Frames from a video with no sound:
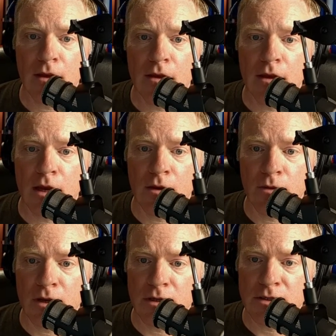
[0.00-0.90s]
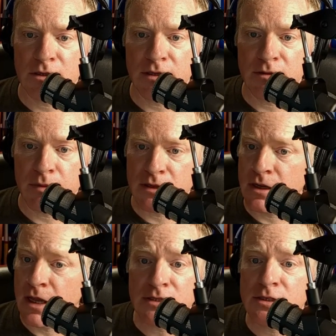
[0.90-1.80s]
And we're going to select an
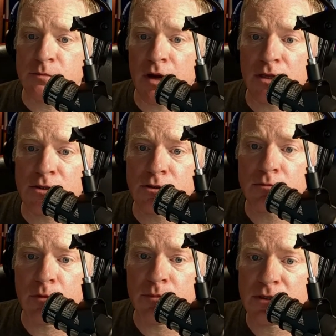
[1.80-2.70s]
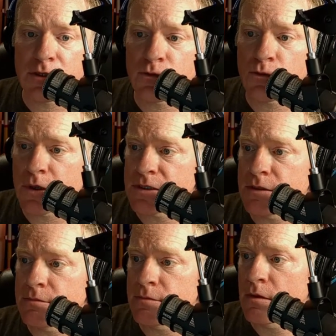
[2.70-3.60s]
Estes body tube, a BT20.